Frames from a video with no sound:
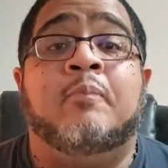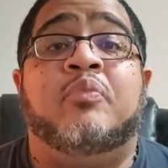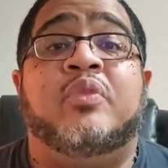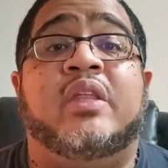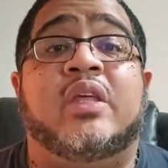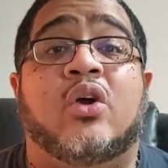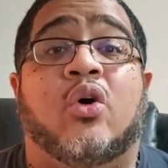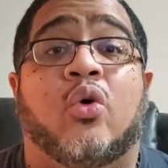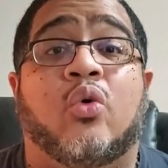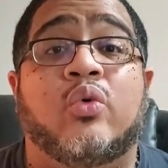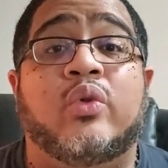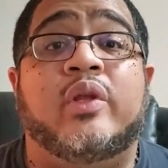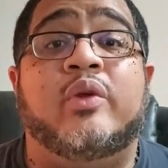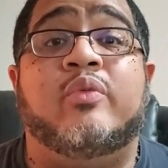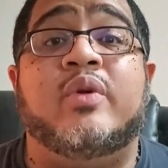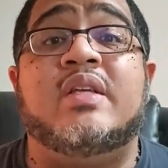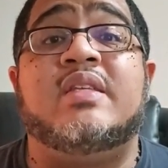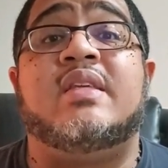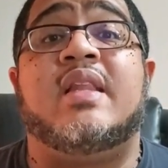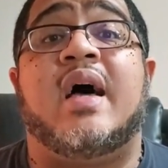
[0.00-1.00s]
The only
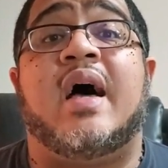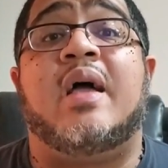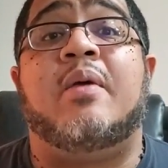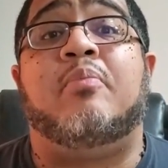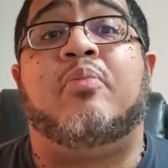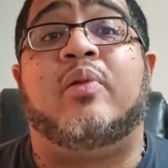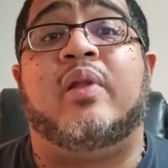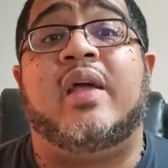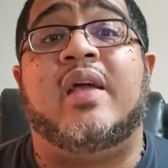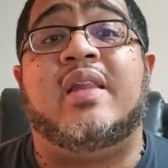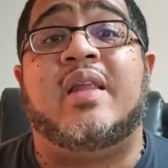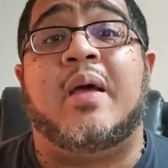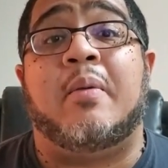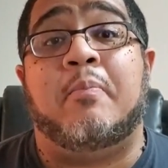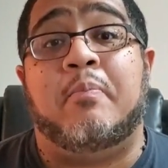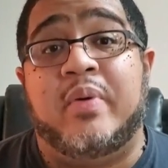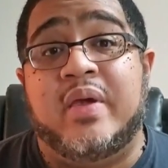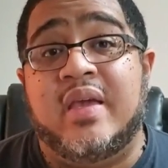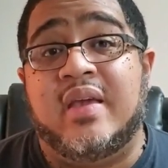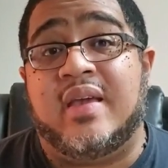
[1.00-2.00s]
reason I played
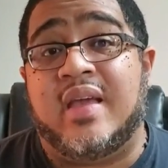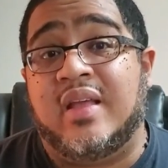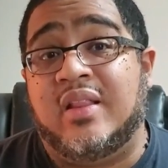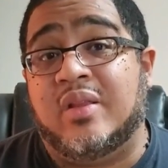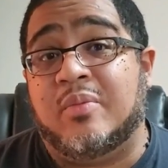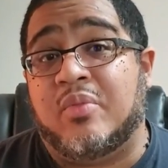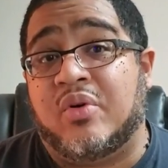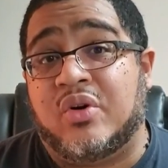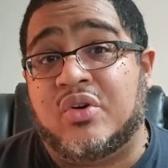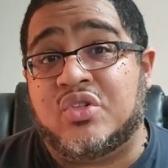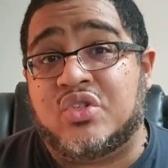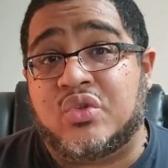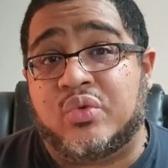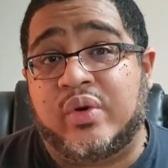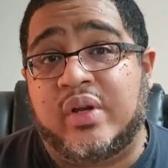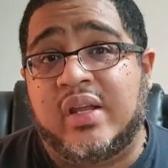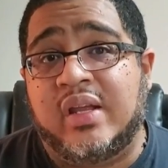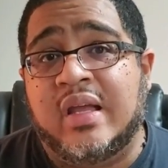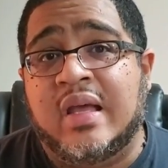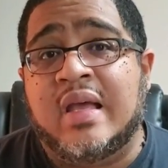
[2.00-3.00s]
and beat Kingdom Hearts
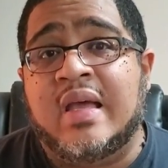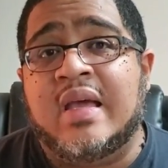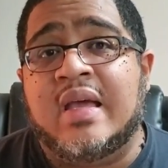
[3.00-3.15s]
3